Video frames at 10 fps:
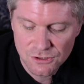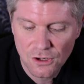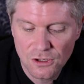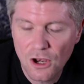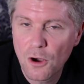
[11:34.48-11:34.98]

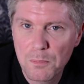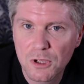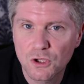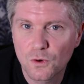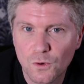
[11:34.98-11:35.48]
tottle up
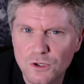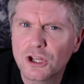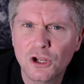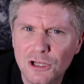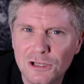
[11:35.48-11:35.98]
your
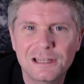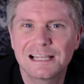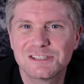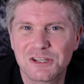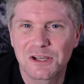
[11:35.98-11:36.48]

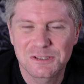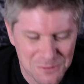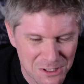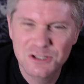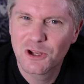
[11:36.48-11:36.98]
that's a nice
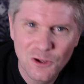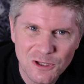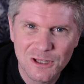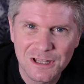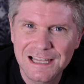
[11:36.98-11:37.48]
word,
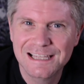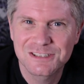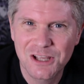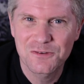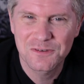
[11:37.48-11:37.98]
tottle,
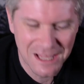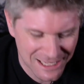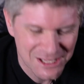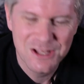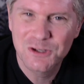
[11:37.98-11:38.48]
let's go for
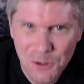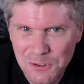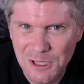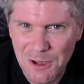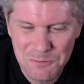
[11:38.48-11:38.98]
that.
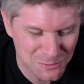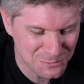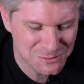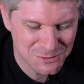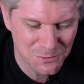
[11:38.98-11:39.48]
Tottle up your
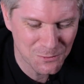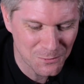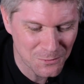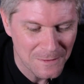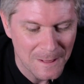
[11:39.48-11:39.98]

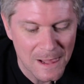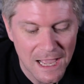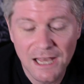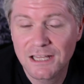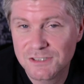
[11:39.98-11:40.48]
score,
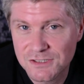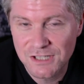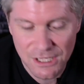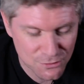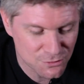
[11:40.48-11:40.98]
and as I
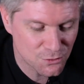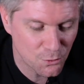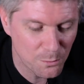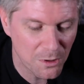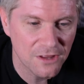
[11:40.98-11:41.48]
say, you
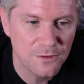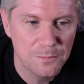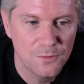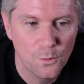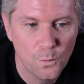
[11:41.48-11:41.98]
score by
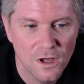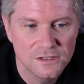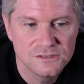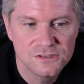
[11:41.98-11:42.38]
the ones